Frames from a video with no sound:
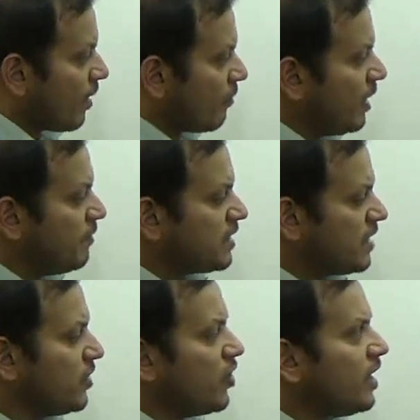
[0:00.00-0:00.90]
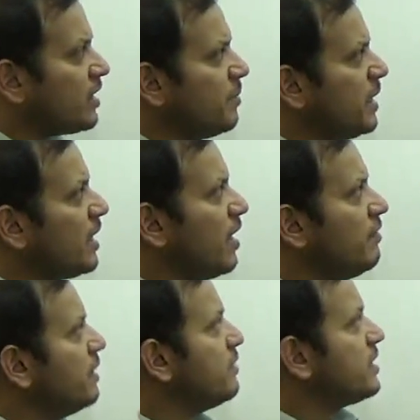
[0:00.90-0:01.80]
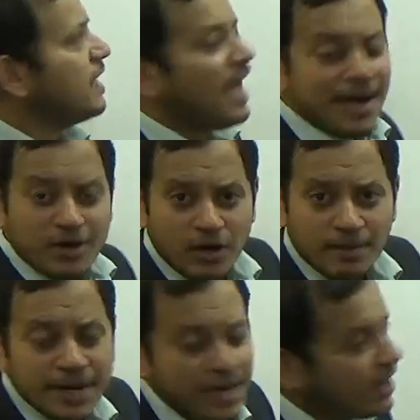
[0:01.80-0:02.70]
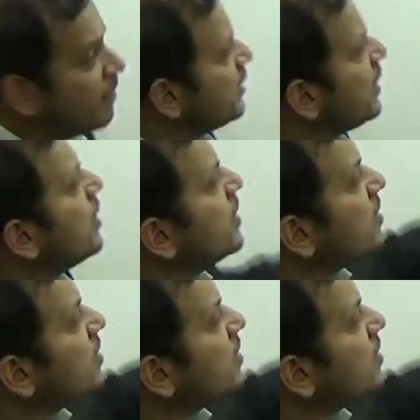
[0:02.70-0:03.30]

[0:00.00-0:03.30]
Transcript: When we say North America, when we say Anglo-America, we